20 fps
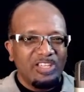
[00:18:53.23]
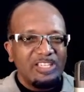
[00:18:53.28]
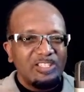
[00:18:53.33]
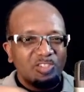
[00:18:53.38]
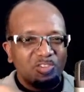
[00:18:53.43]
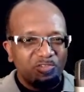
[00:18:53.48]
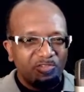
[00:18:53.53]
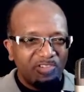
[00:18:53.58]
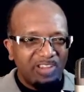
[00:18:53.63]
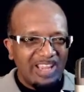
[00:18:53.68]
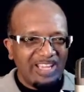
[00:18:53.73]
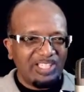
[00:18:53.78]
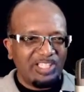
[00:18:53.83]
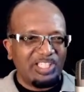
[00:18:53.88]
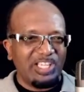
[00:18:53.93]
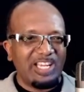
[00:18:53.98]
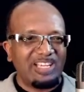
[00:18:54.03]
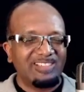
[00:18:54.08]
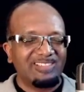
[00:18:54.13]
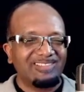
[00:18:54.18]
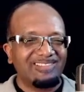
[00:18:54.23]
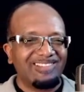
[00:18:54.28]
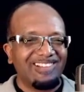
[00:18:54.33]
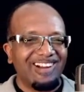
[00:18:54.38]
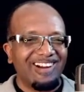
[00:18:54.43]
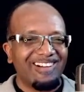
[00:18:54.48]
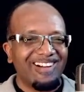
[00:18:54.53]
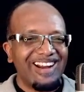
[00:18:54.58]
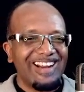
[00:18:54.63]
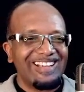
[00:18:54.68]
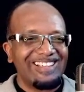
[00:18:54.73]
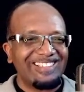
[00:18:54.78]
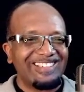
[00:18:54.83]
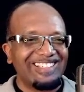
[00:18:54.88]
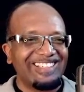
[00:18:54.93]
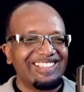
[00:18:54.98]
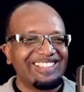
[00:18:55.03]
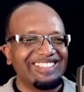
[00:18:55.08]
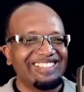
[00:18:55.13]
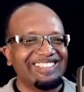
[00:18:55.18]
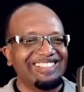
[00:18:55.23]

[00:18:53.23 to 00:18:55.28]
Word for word: His creation, all right?